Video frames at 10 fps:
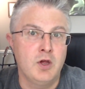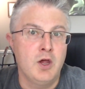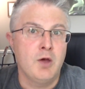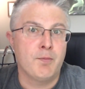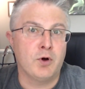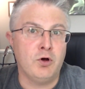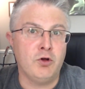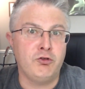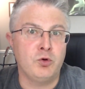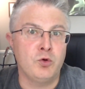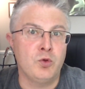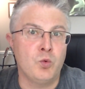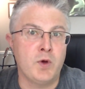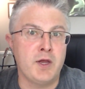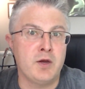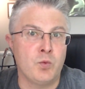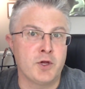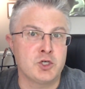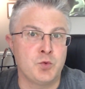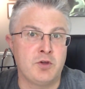but also in the way in
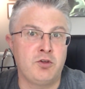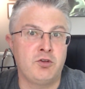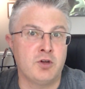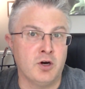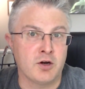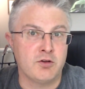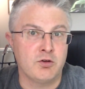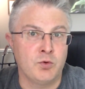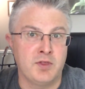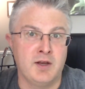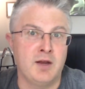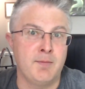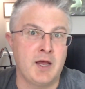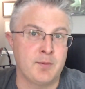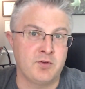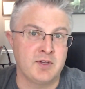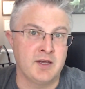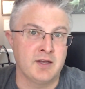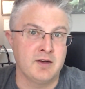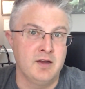which we start with an nmap
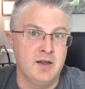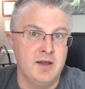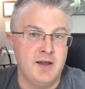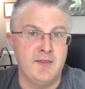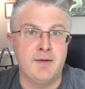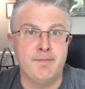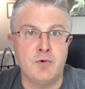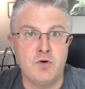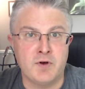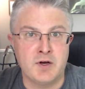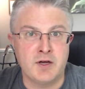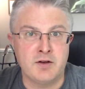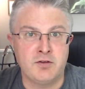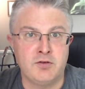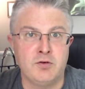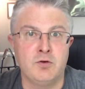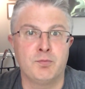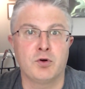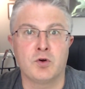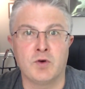scan and then move on to
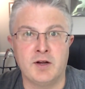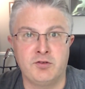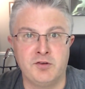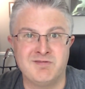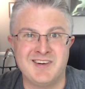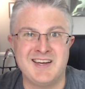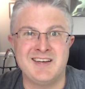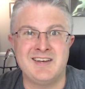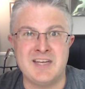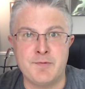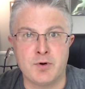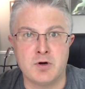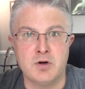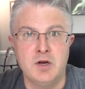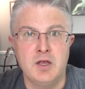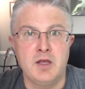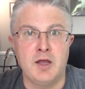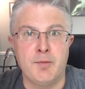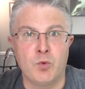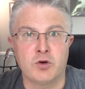progressively deeper
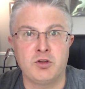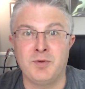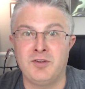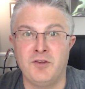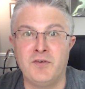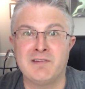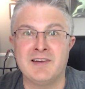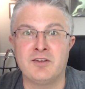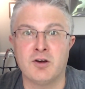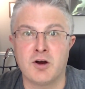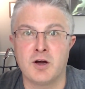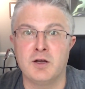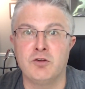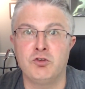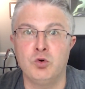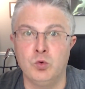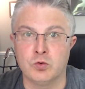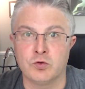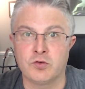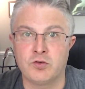and more specifically targeted
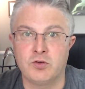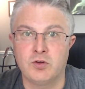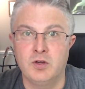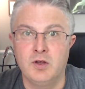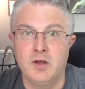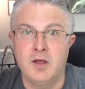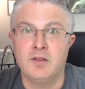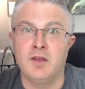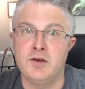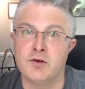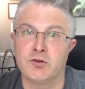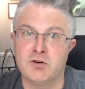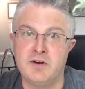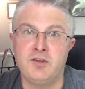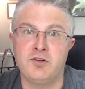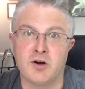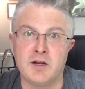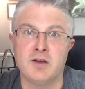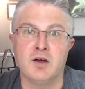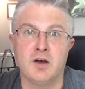tools, then you're really
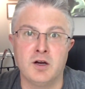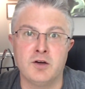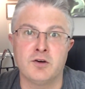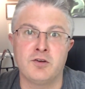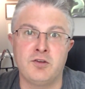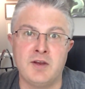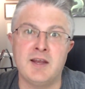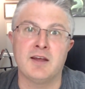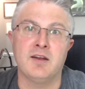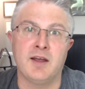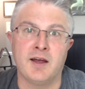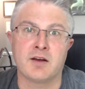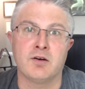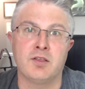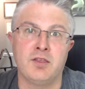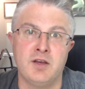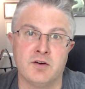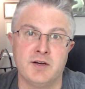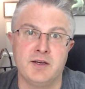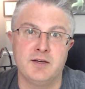starting to understand hacker theory.